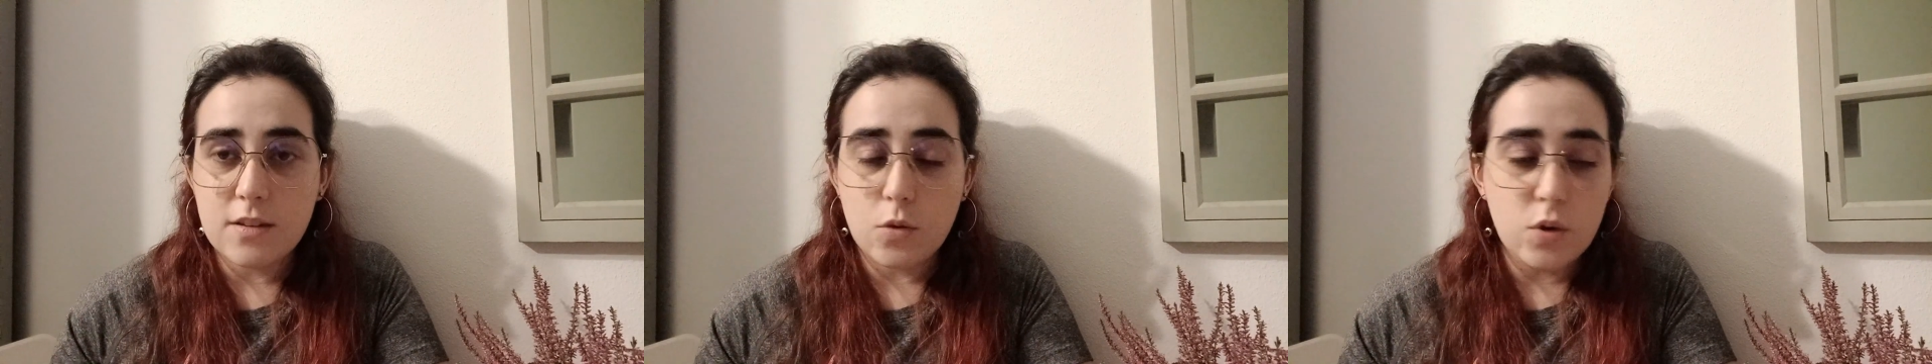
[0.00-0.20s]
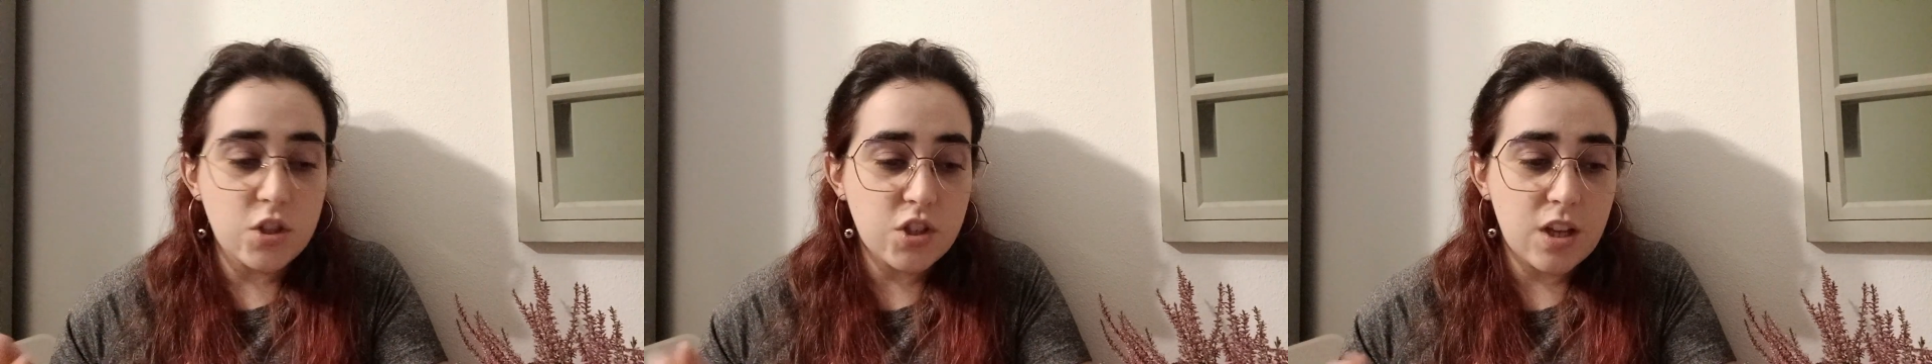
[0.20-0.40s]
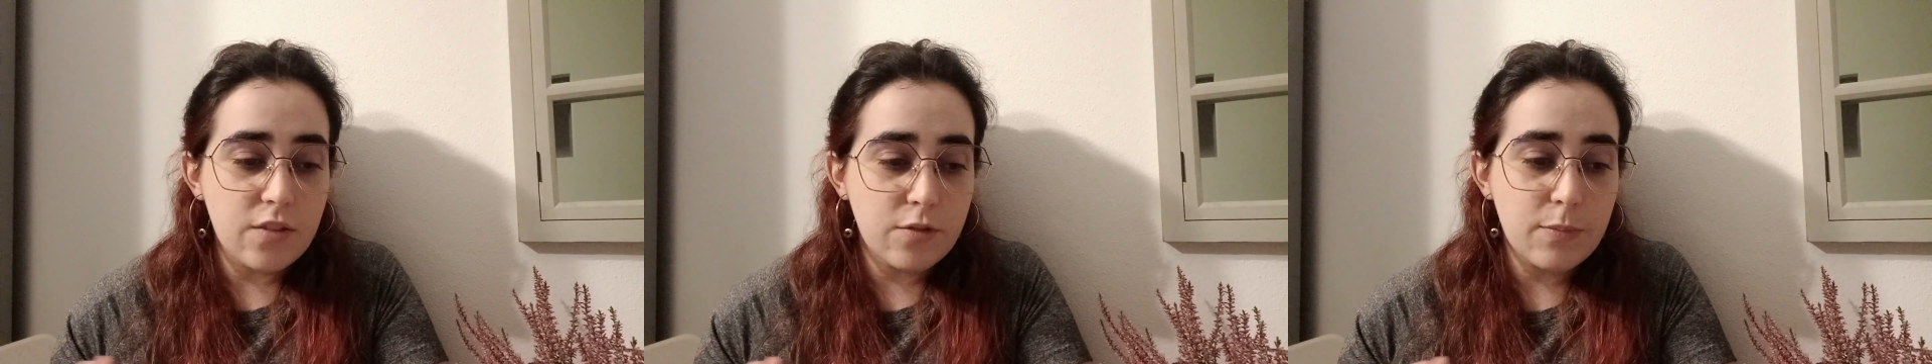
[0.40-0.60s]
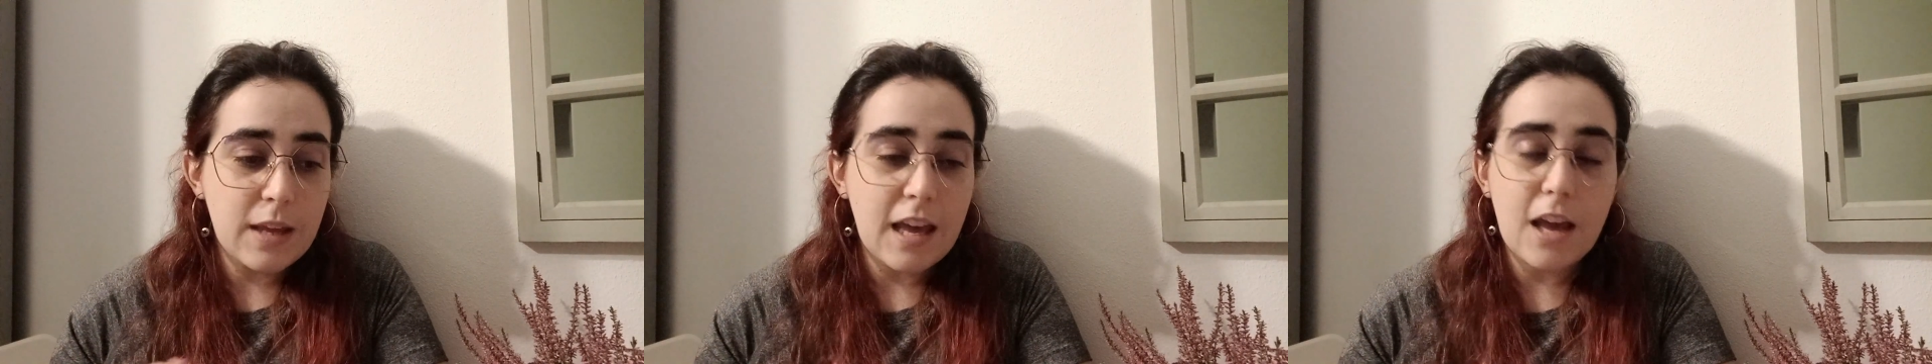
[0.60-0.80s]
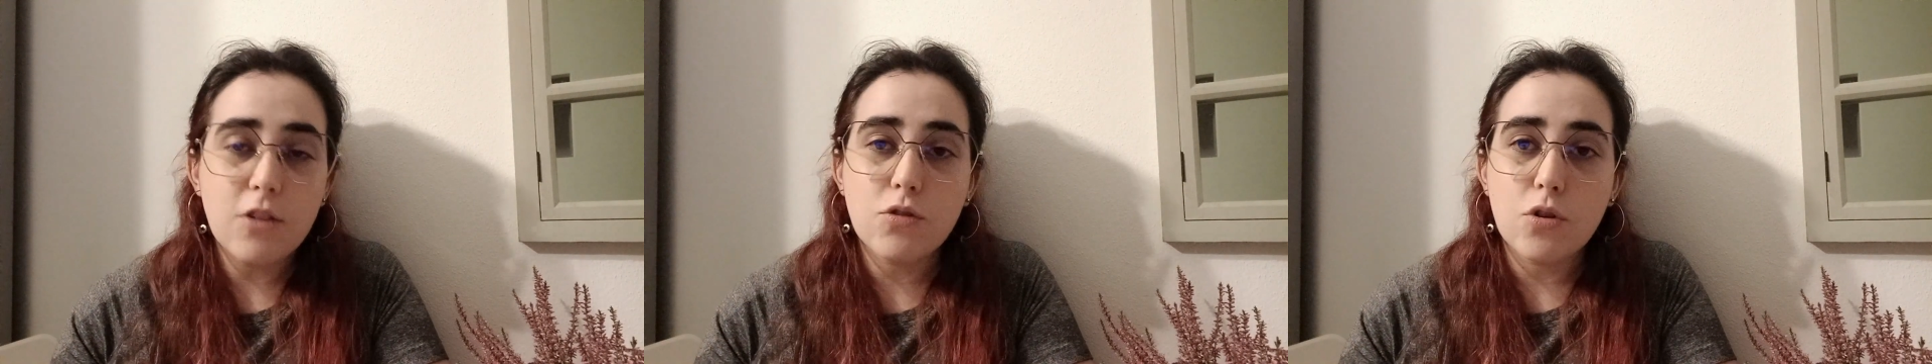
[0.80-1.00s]
which gives me
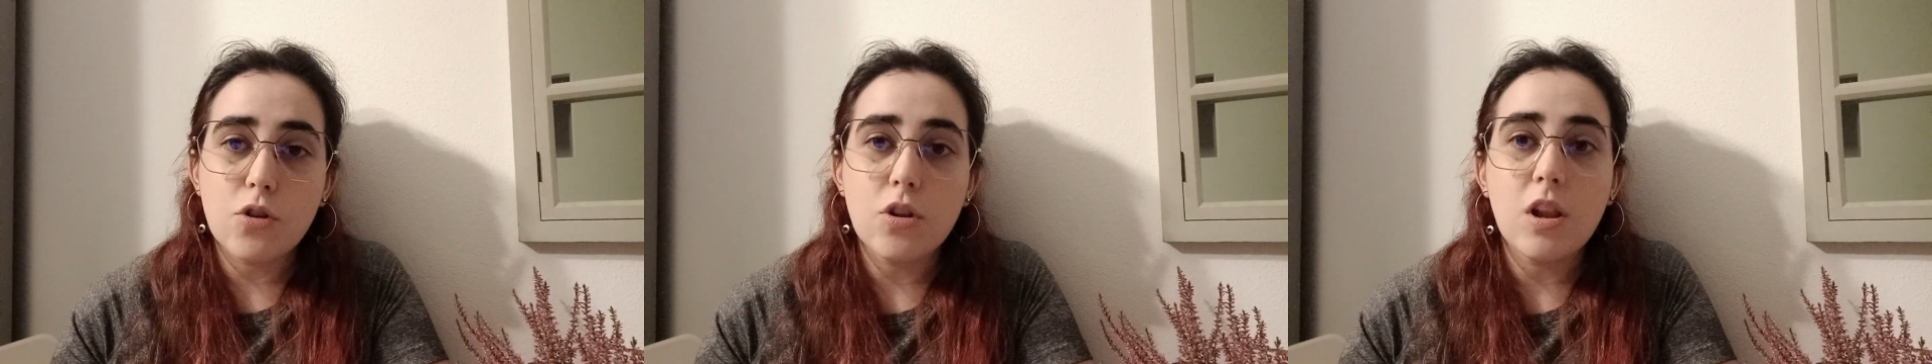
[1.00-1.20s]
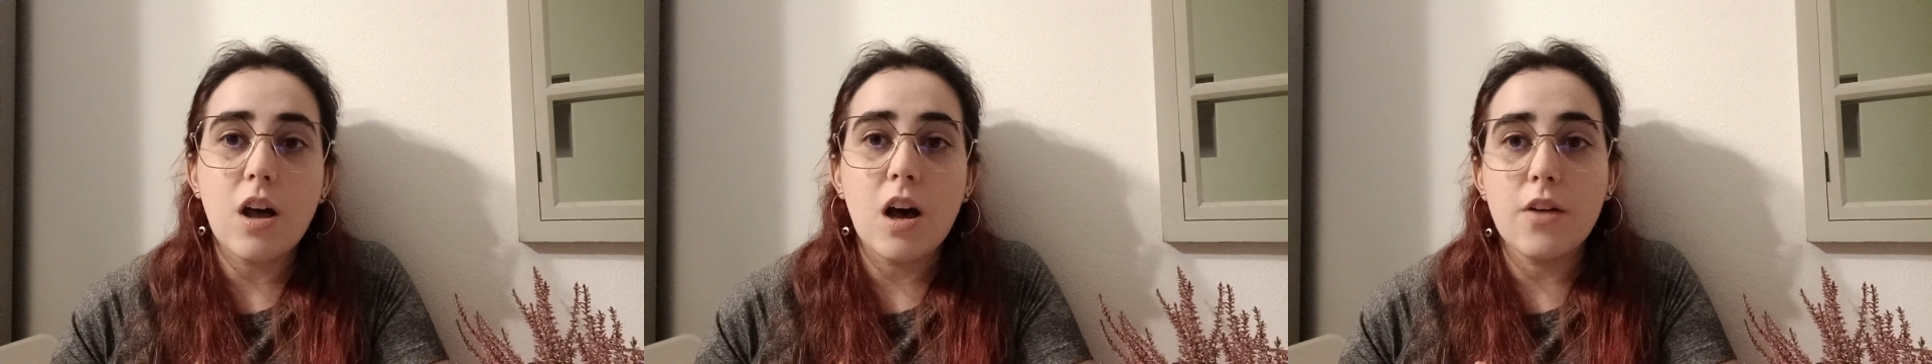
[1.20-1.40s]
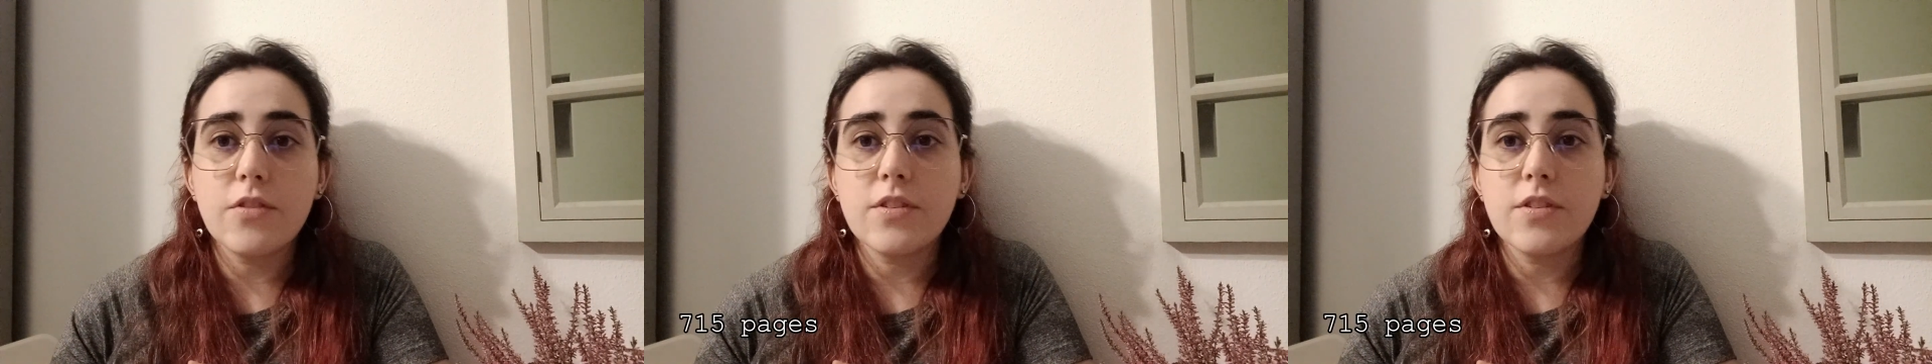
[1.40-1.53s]
a total of